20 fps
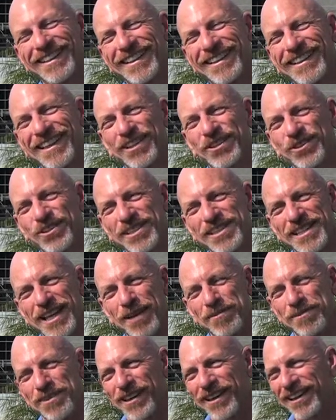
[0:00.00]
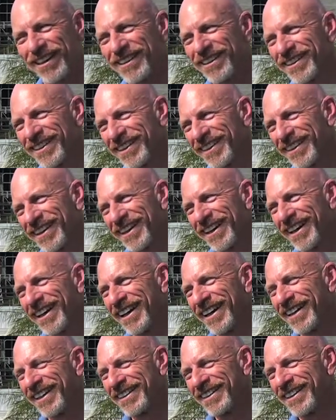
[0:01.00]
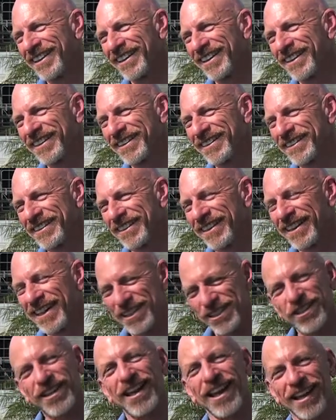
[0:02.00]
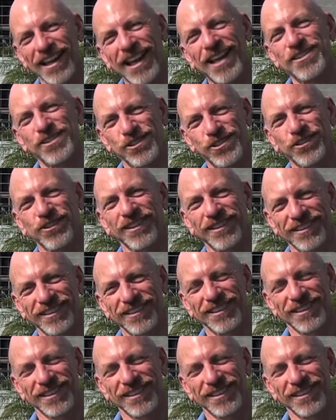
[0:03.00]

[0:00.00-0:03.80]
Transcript: they do the same thing, and that's okay. I answer to it.